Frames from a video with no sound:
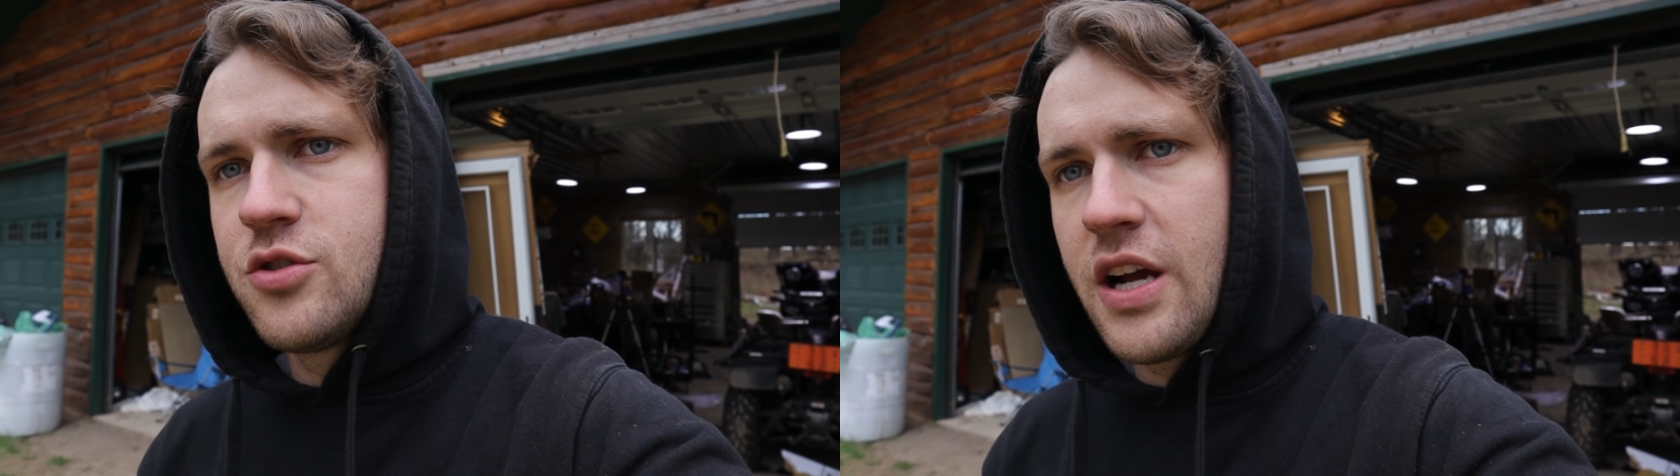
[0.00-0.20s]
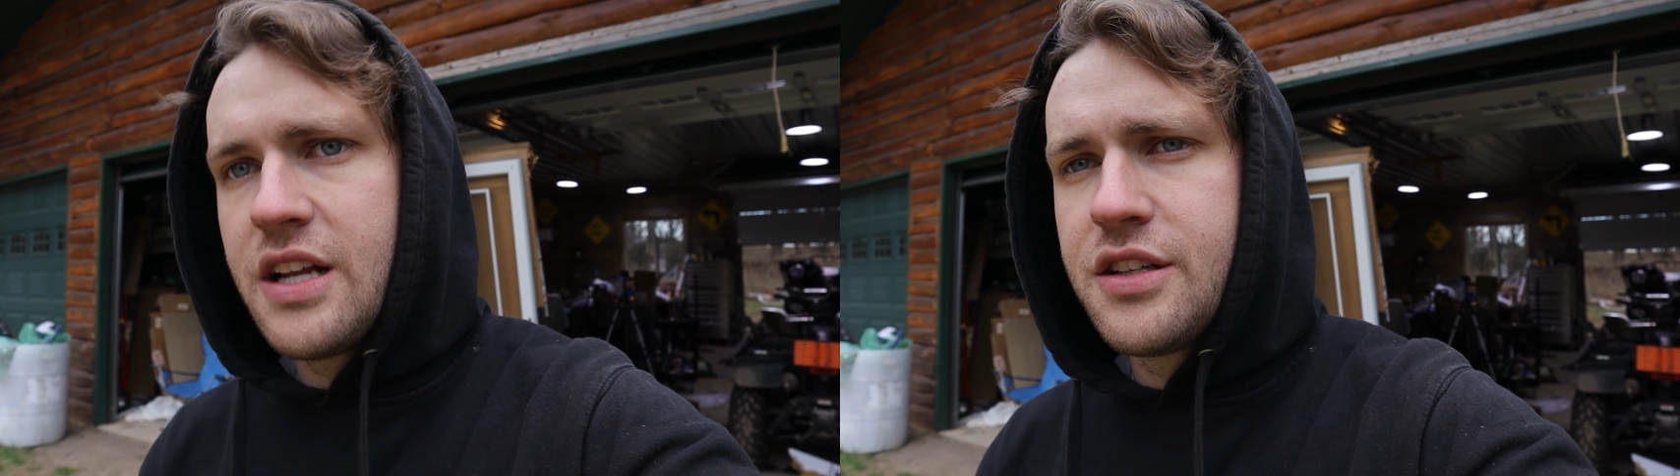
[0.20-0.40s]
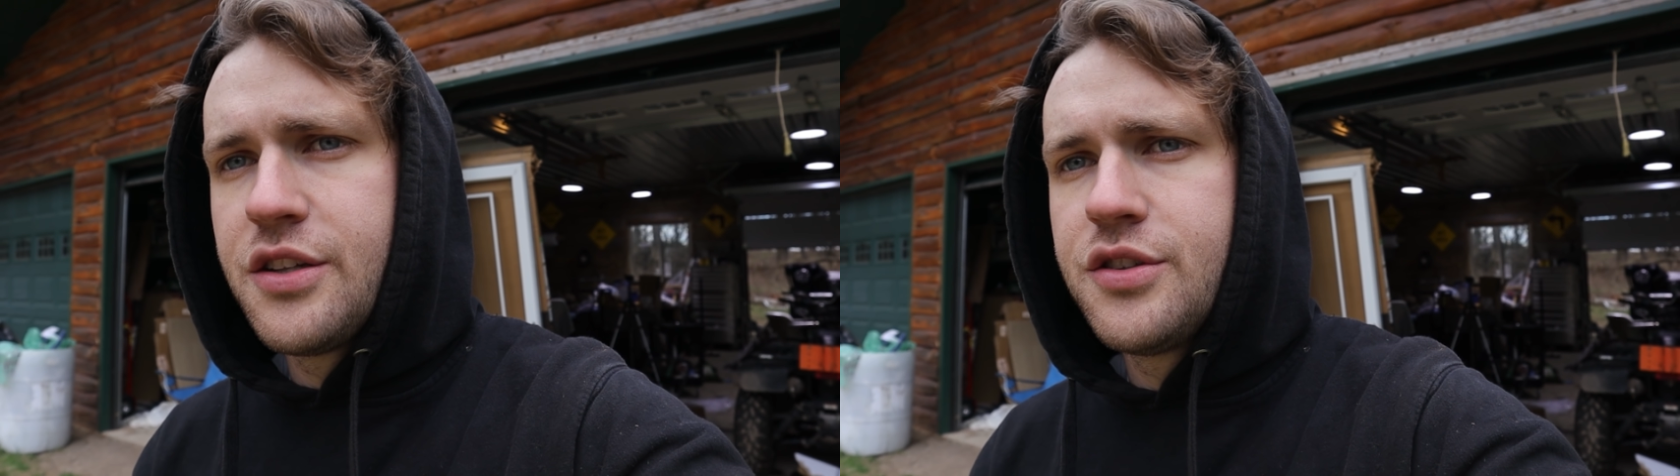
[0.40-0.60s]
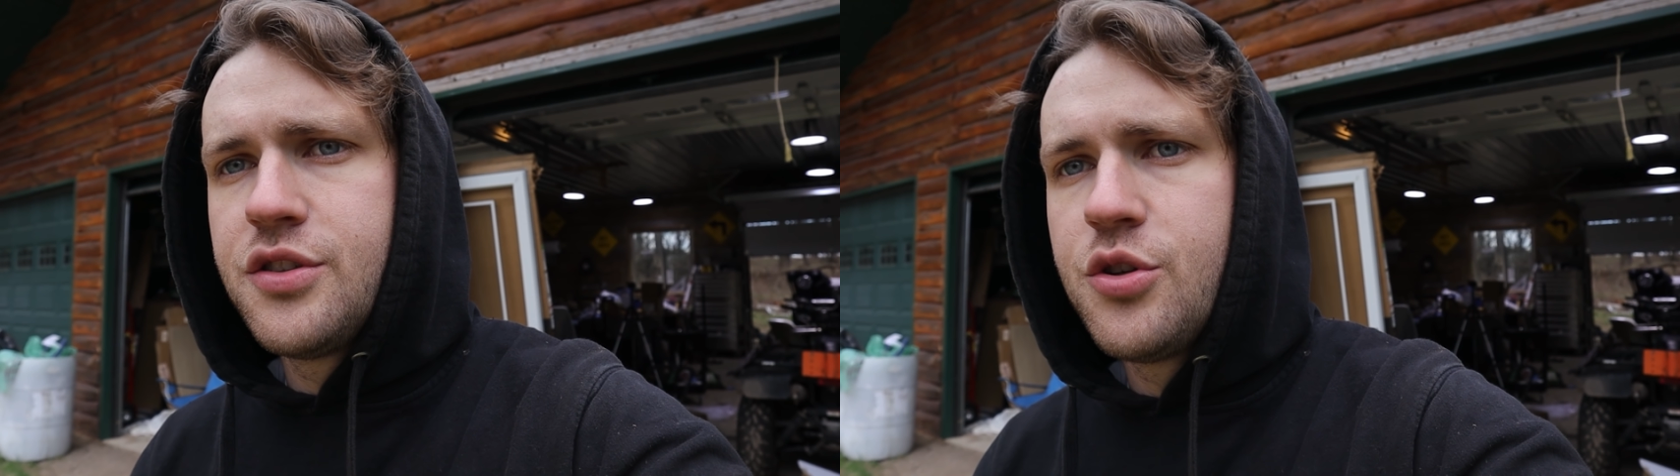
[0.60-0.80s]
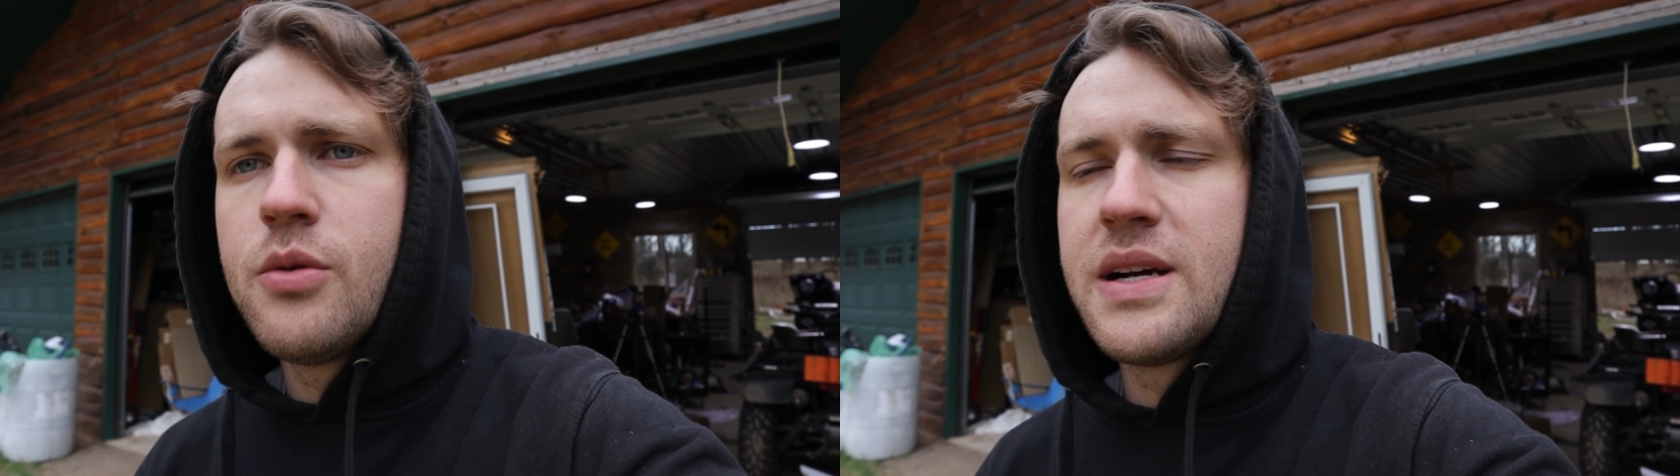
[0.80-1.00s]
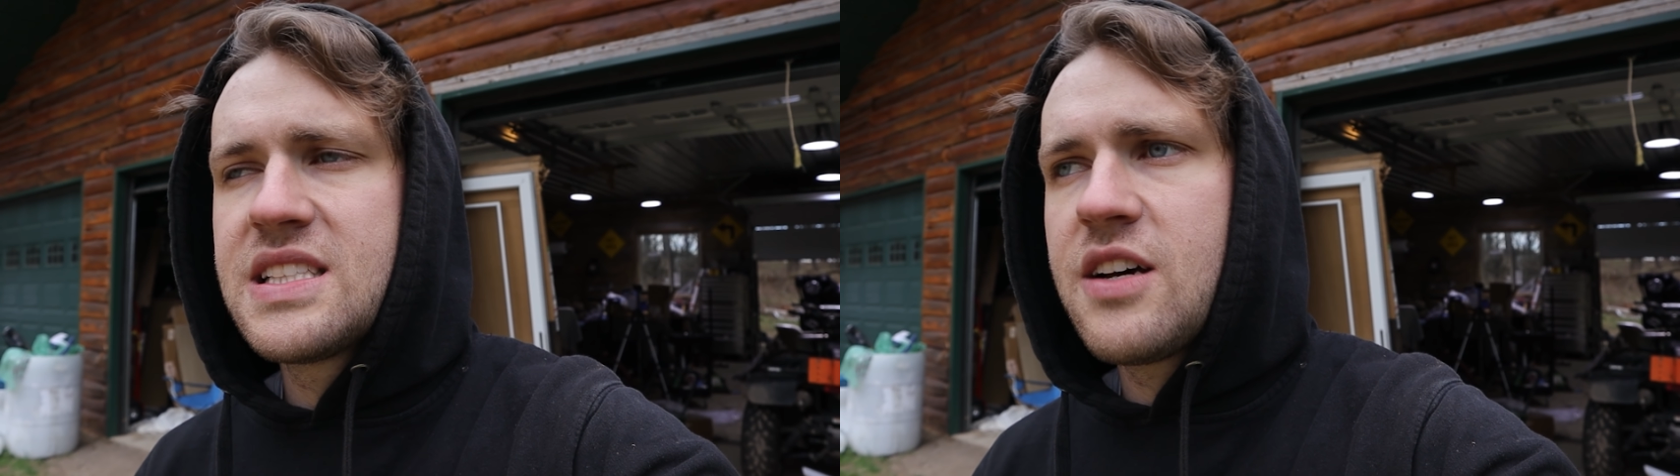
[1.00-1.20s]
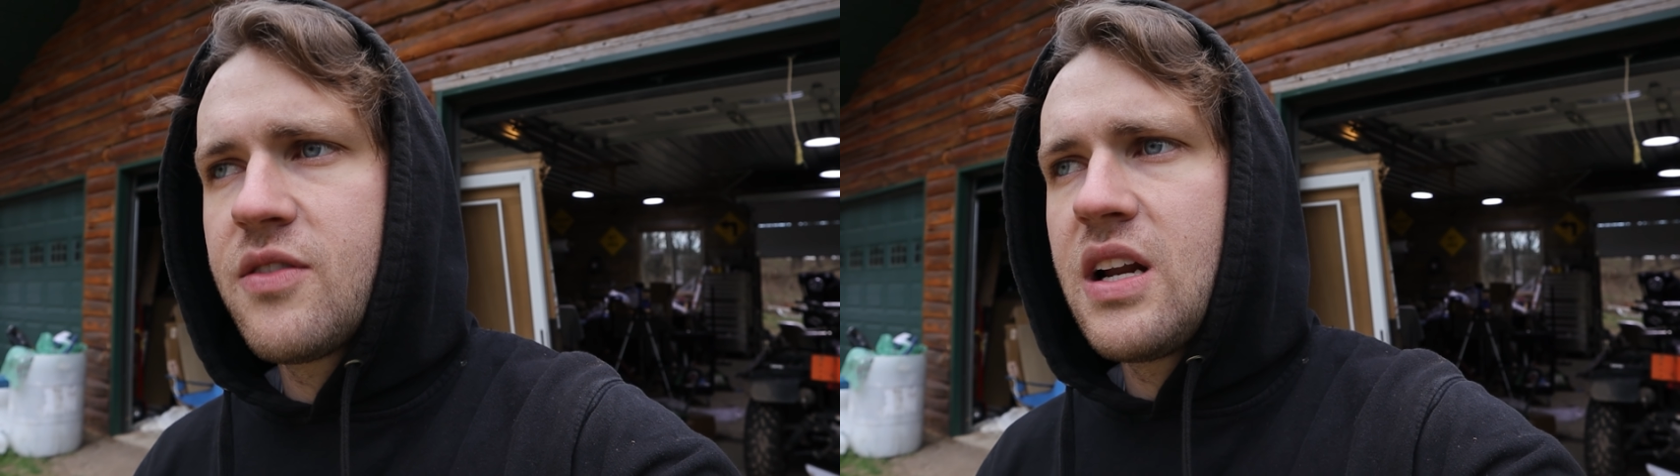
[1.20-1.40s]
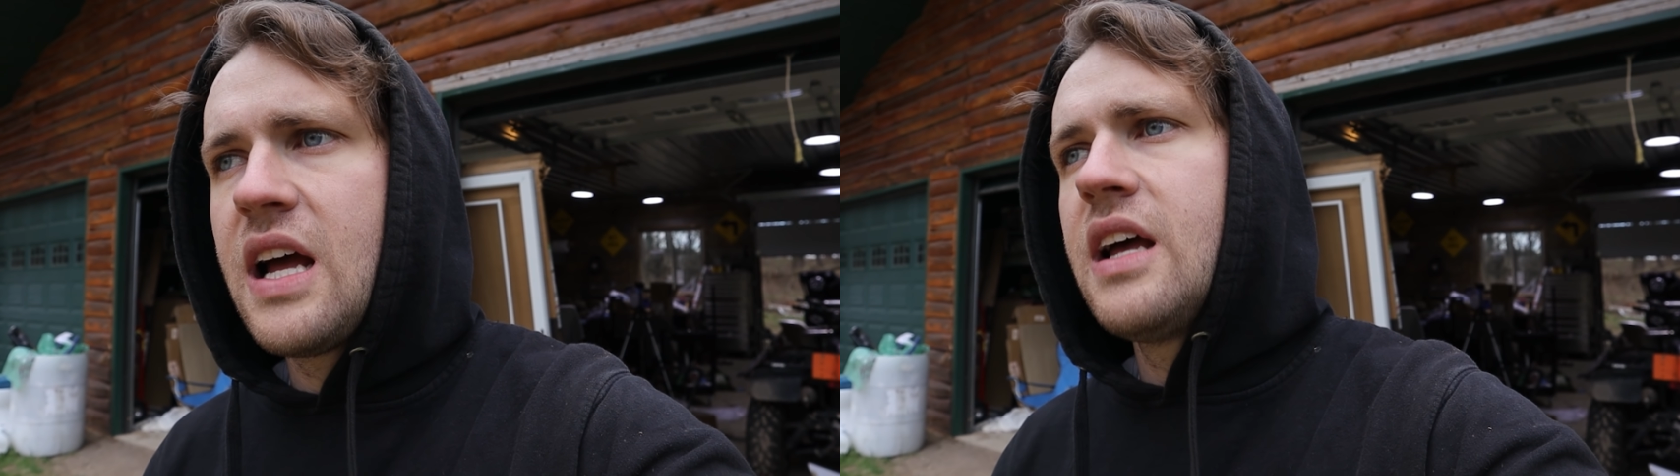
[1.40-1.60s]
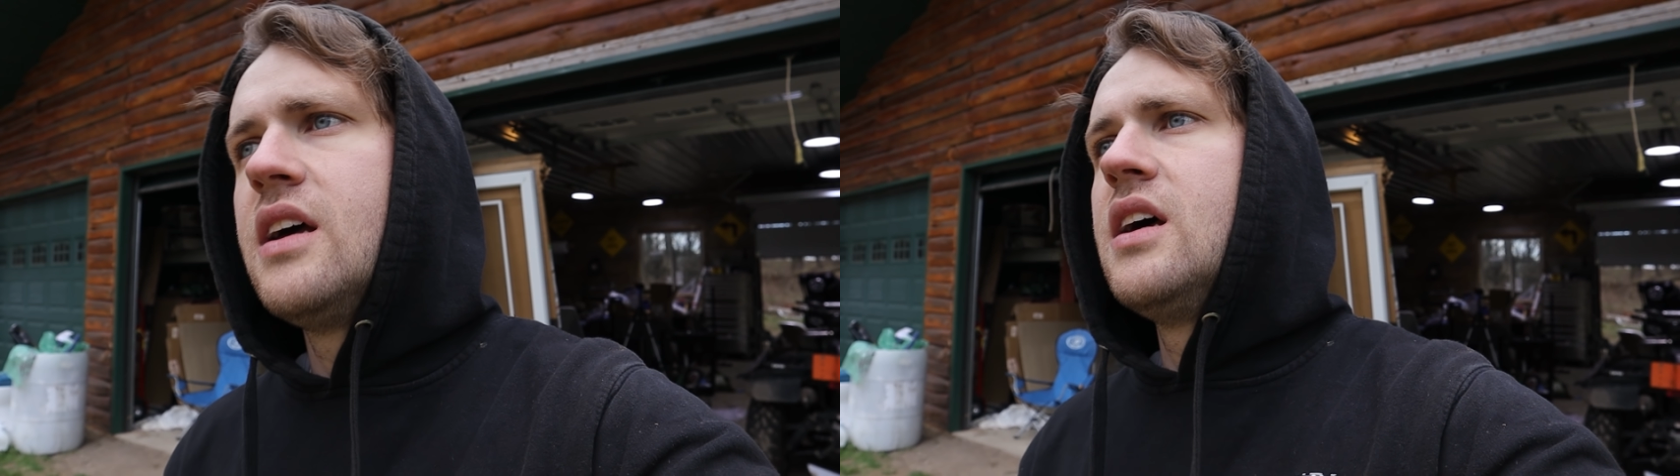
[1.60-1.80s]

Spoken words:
to try to do it myself or not.